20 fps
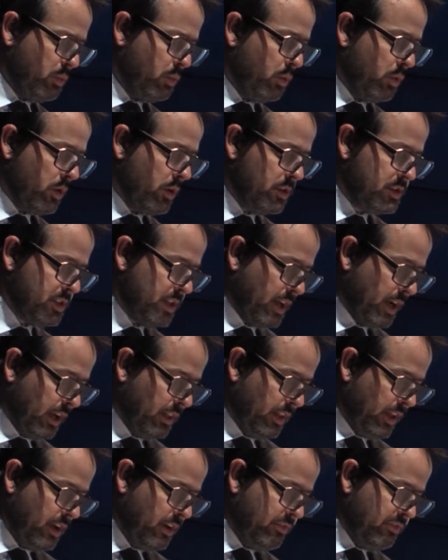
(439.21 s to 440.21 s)
words that I
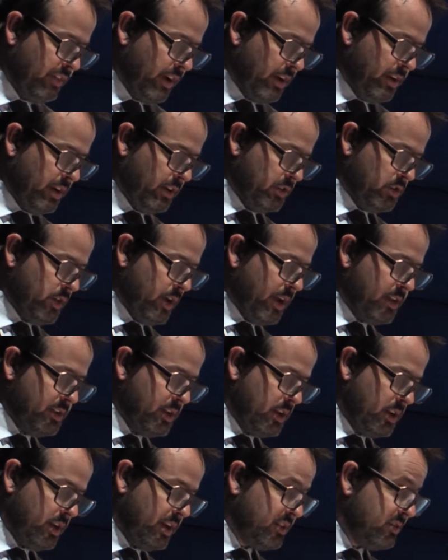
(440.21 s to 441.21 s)
later found out
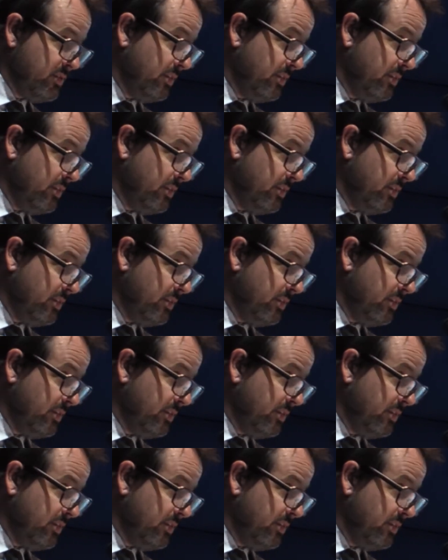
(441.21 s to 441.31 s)
translated as